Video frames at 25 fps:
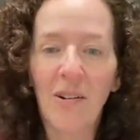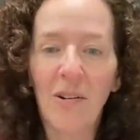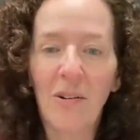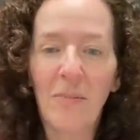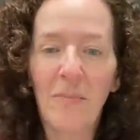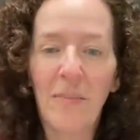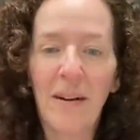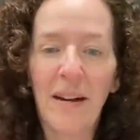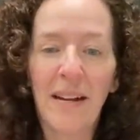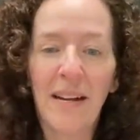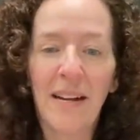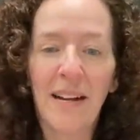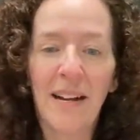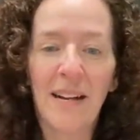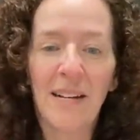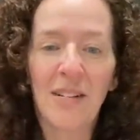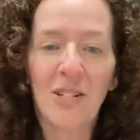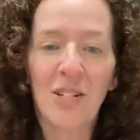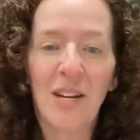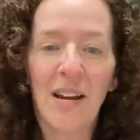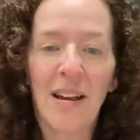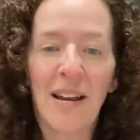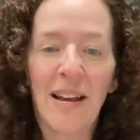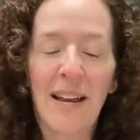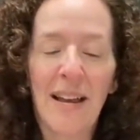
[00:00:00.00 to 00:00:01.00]
Oh my
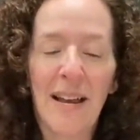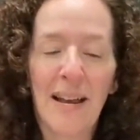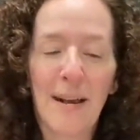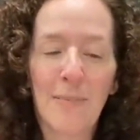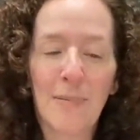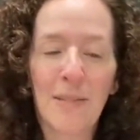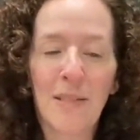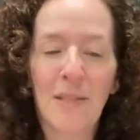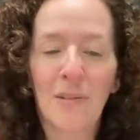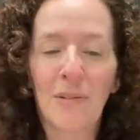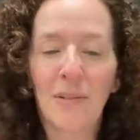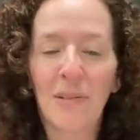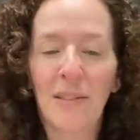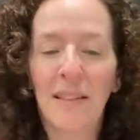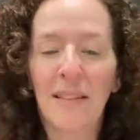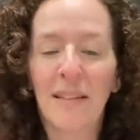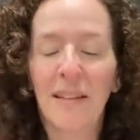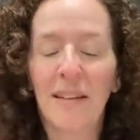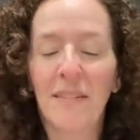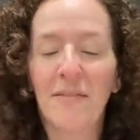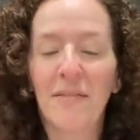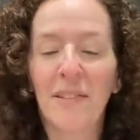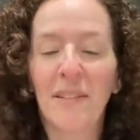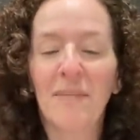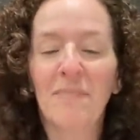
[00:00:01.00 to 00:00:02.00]
gosh, I absolutely
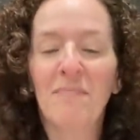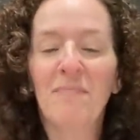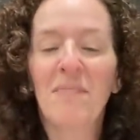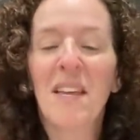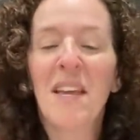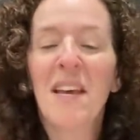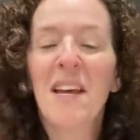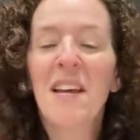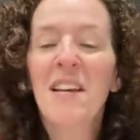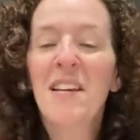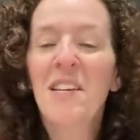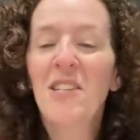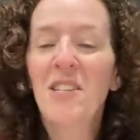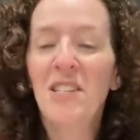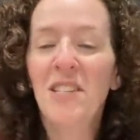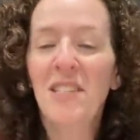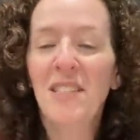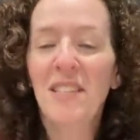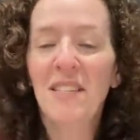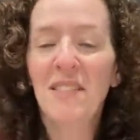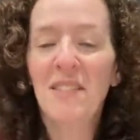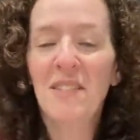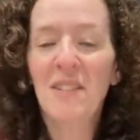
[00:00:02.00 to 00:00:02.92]
love it. She says,